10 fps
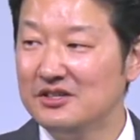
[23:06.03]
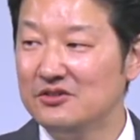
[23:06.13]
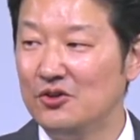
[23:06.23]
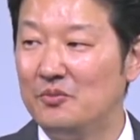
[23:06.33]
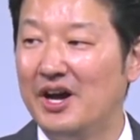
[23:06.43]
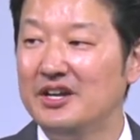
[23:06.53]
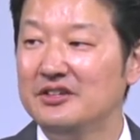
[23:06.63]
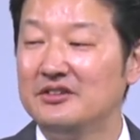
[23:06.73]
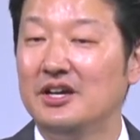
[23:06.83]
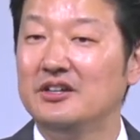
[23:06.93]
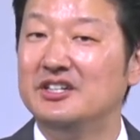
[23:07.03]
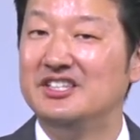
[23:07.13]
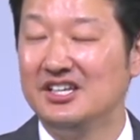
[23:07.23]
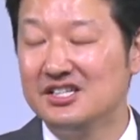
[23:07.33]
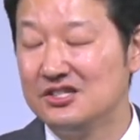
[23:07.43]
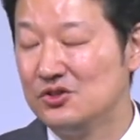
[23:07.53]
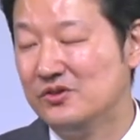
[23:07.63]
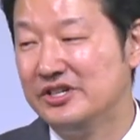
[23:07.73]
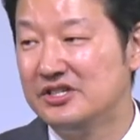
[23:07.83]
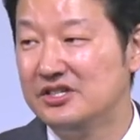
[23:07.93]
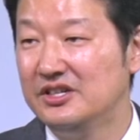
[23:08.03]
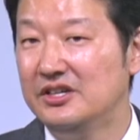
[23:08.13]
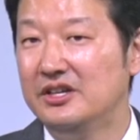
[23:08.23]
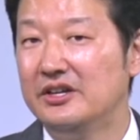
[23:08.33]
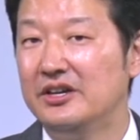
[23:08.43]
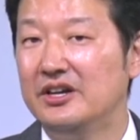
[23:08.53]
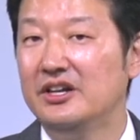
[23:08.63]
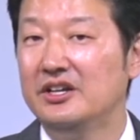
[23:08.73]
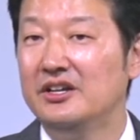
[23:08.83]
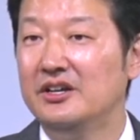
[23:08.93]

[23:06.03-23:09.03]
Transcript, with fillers: So your body is like addicted to it, right?